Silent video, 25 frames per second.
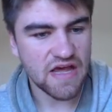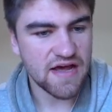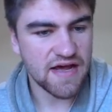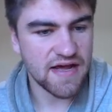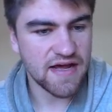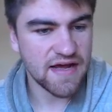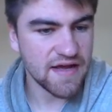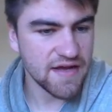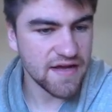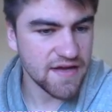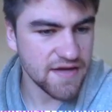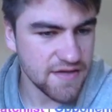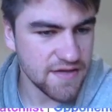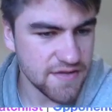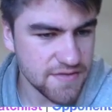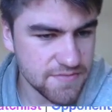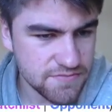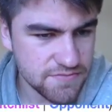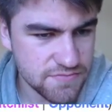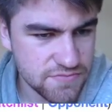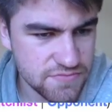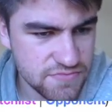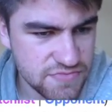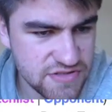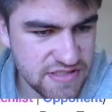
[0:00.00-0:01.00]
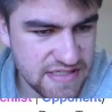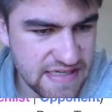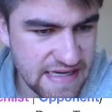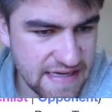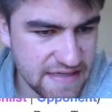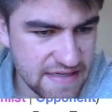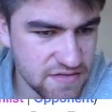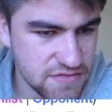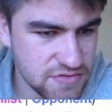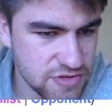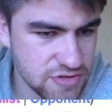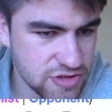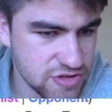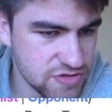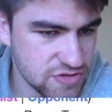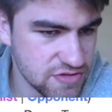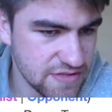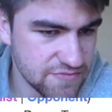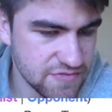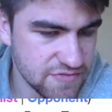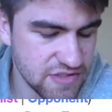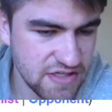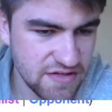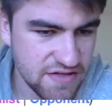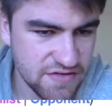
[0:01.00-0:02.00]
8,
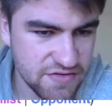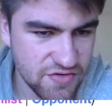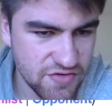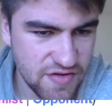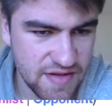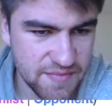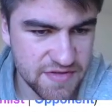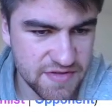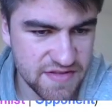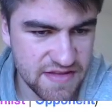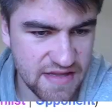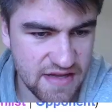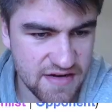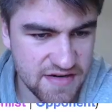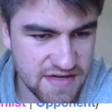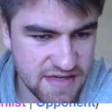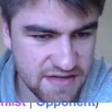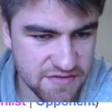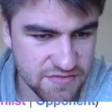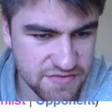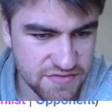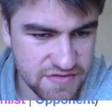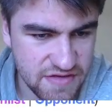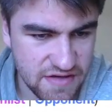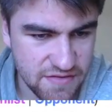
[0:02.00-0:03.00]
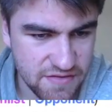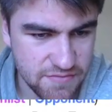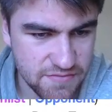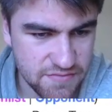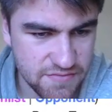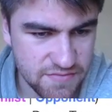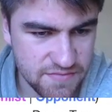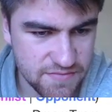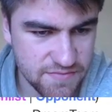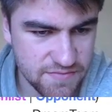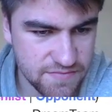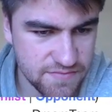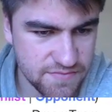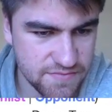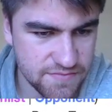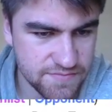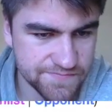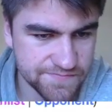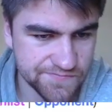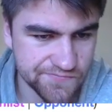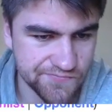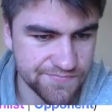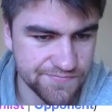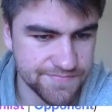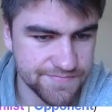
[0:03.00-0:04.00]
7, yeah, no, that counts up.
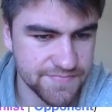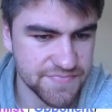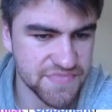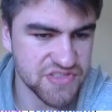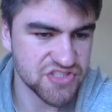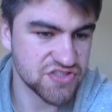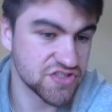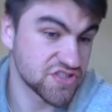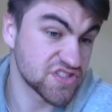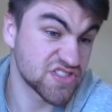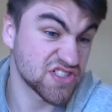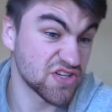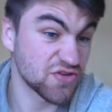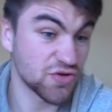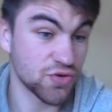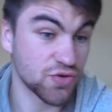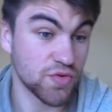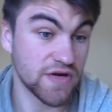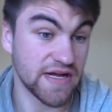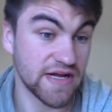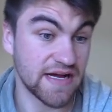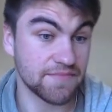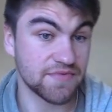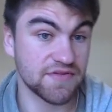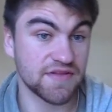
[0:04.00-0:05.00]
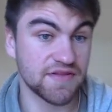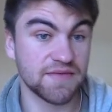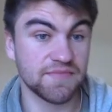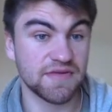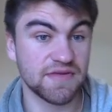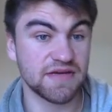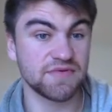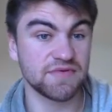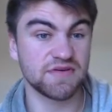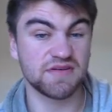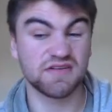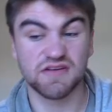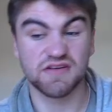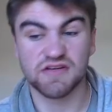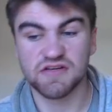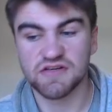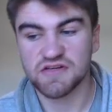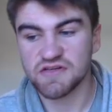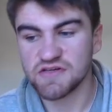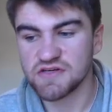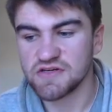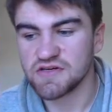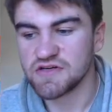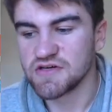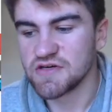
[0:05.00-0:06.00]
Just don't know what happened there, maybe.
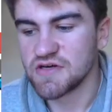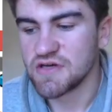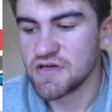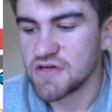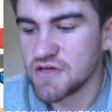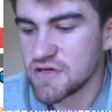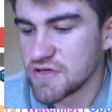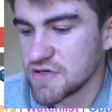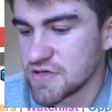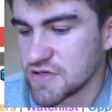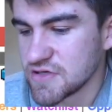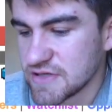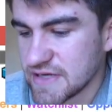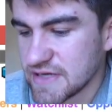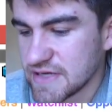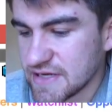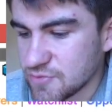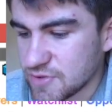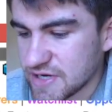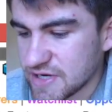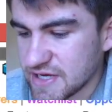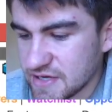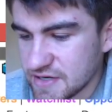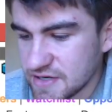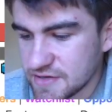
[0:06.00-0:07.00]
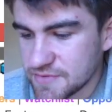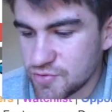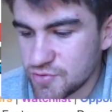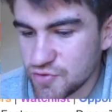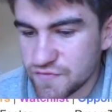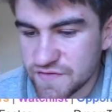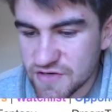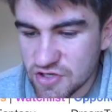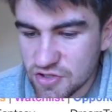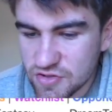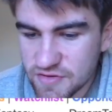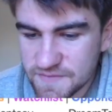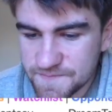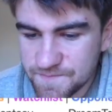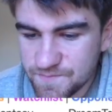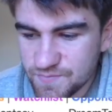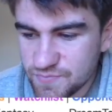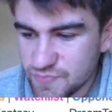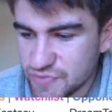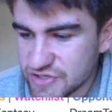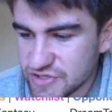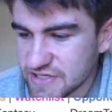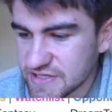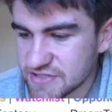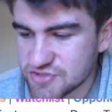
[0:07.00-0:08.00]
Anyway, moving on.
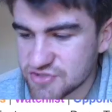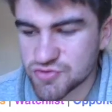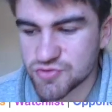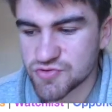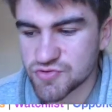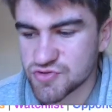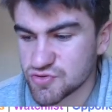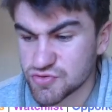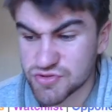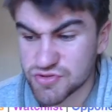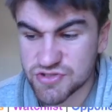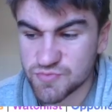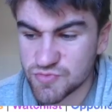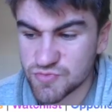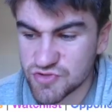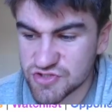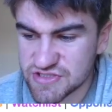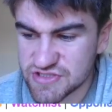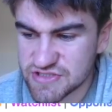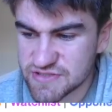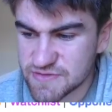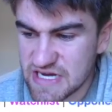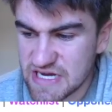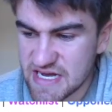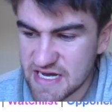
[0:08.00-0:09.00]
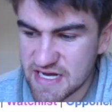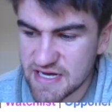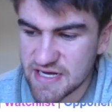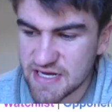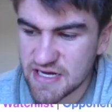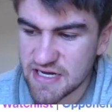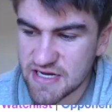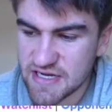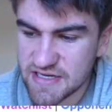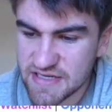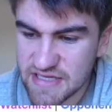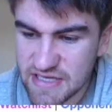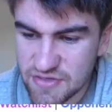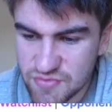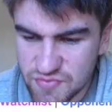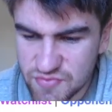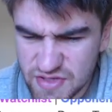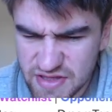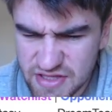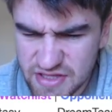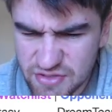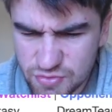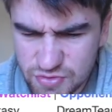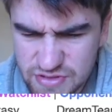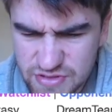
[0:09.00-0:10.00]
But yeah, Jordan Dawson was
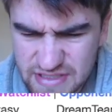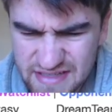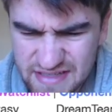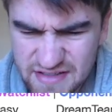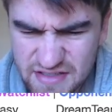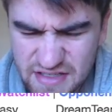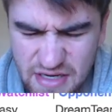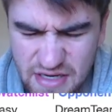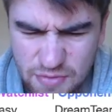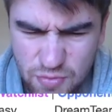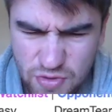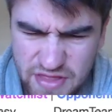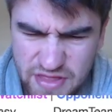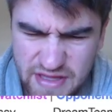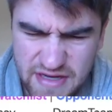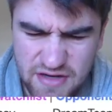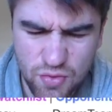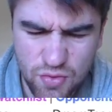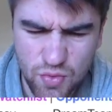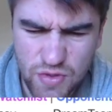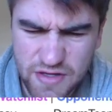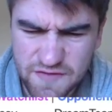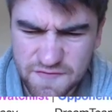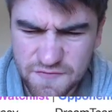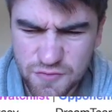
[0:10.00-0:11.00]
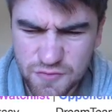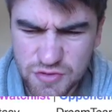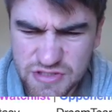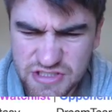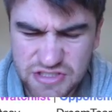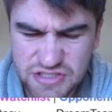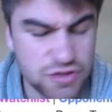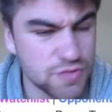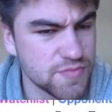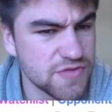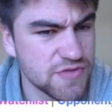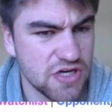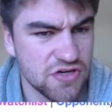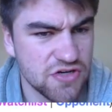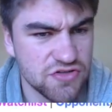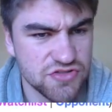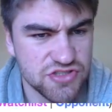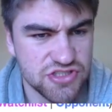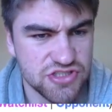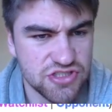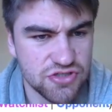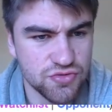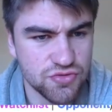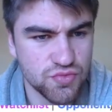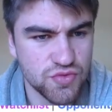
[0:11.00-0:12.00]
really good. He ended up with like a 140 super coach,
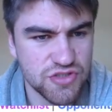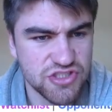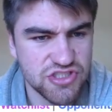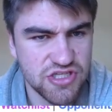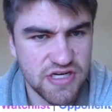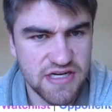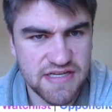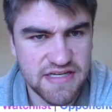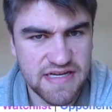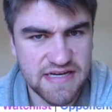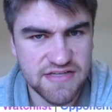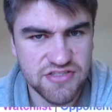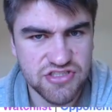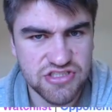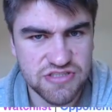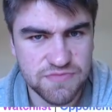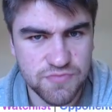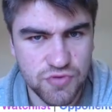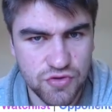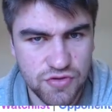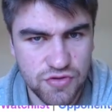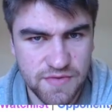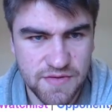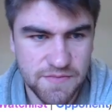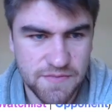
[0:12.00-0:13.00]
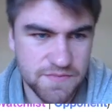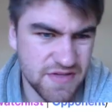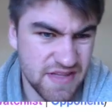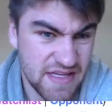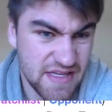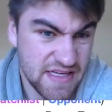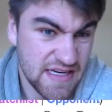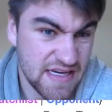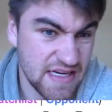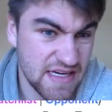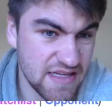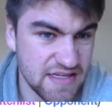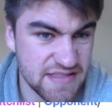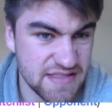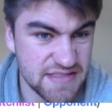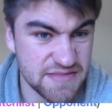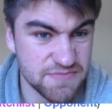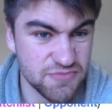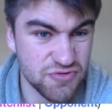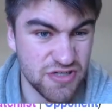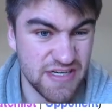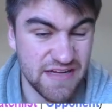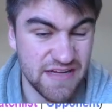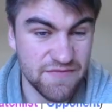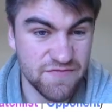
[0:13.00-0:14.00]
so I wish I had actually brought him in. But then again, I did
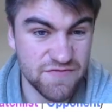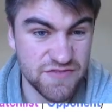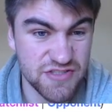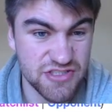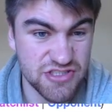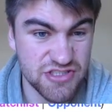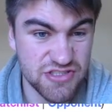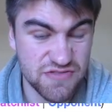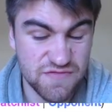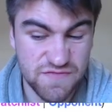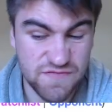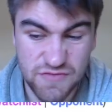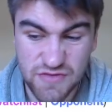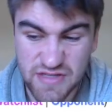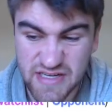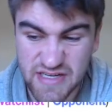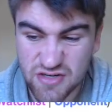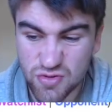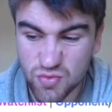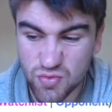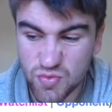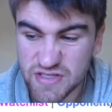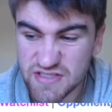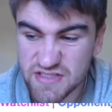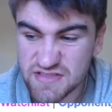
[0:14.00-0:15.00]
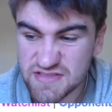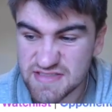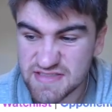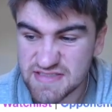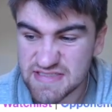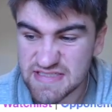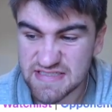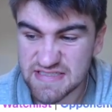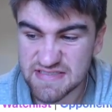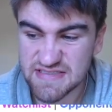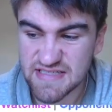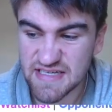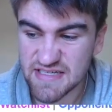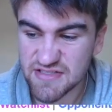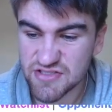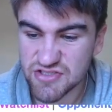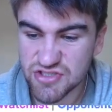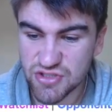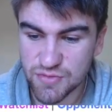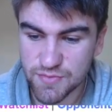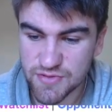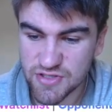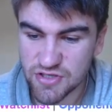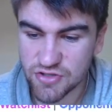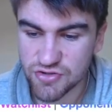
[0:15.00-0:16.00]
bring in Fisher for like a 116
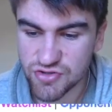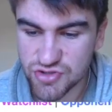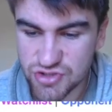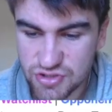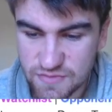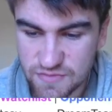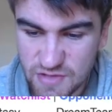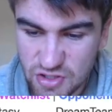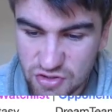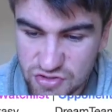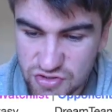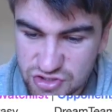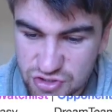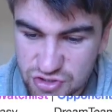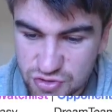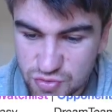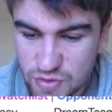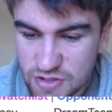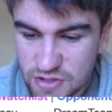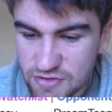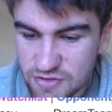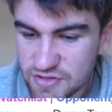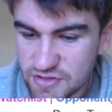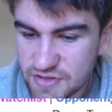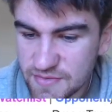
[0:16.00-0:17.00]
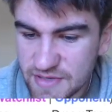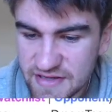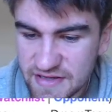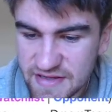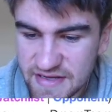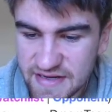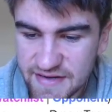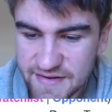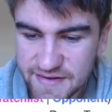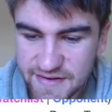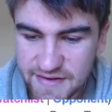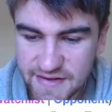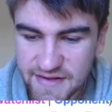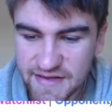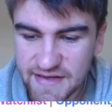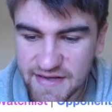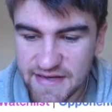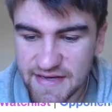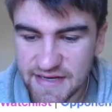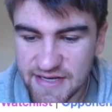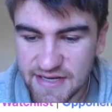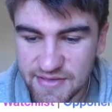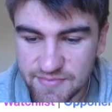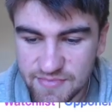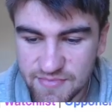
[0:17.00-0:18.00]
super coach, so I'm not too worried about that.
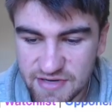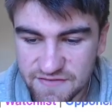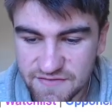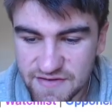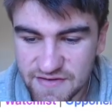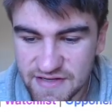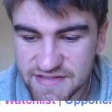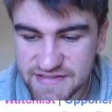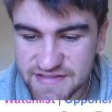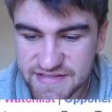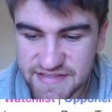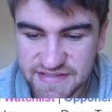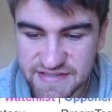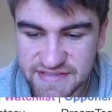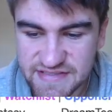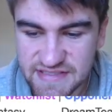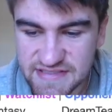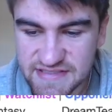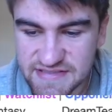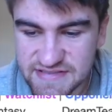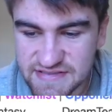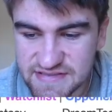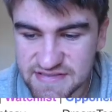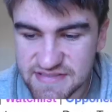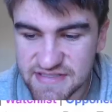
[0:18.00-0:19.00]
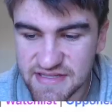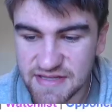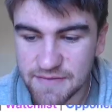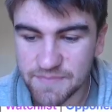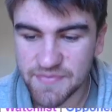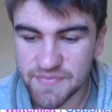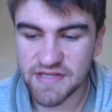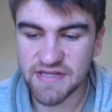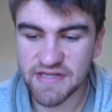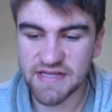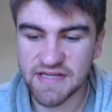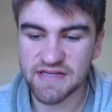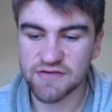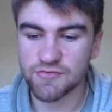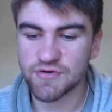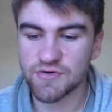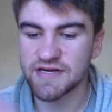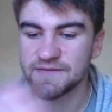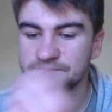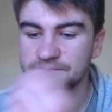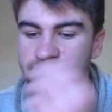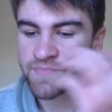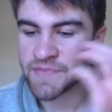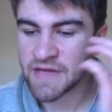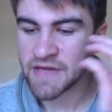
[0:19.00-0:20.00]
And my fantasy season's in the bin
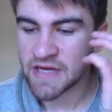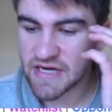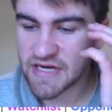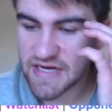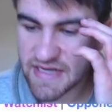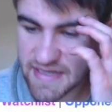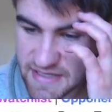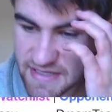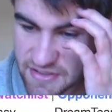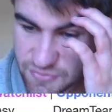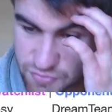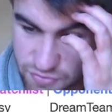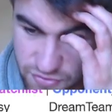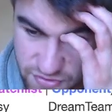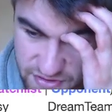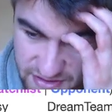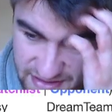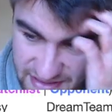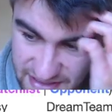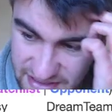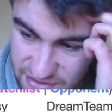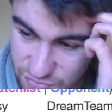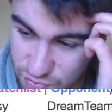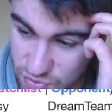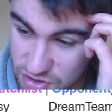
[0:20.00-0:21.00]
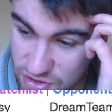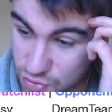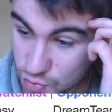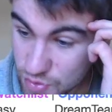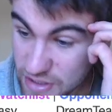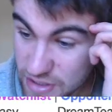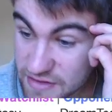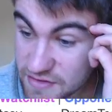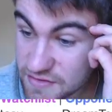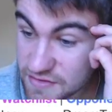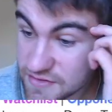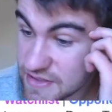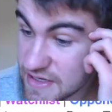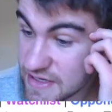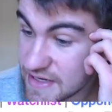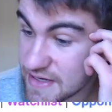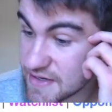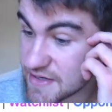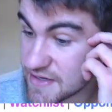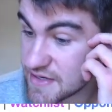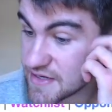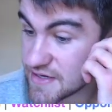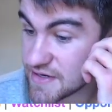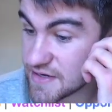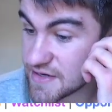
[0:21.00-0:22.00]
anyway. Rory Laird,
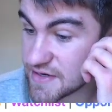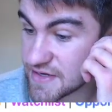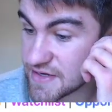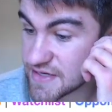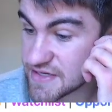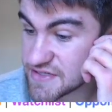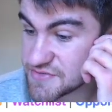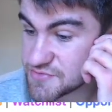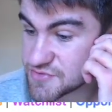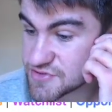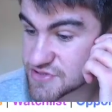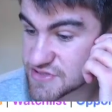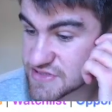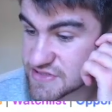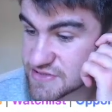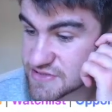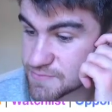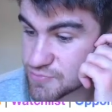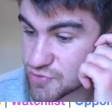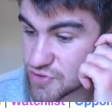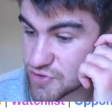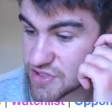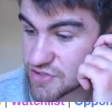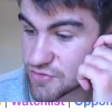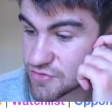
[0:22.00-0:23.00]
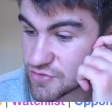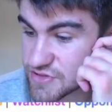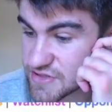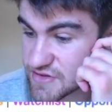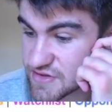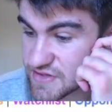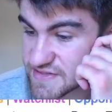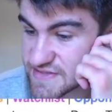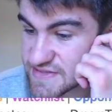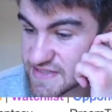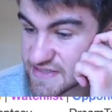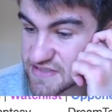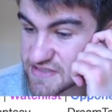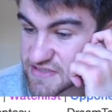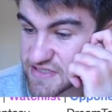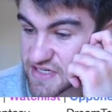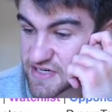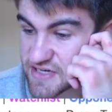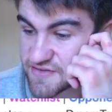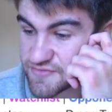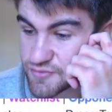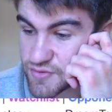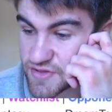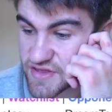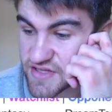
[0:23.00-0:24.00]
101. He was pretty good in the second
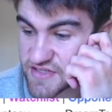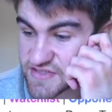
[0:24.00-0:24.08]
half with a